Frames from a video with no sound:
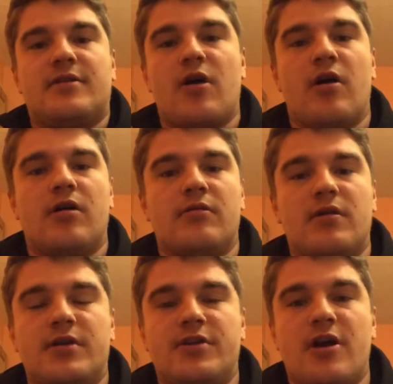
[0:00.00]
got
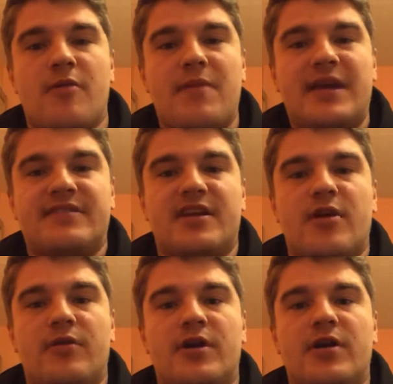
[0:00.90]
a amazing
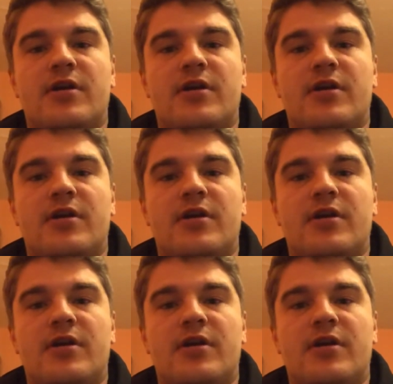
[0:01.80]
owner,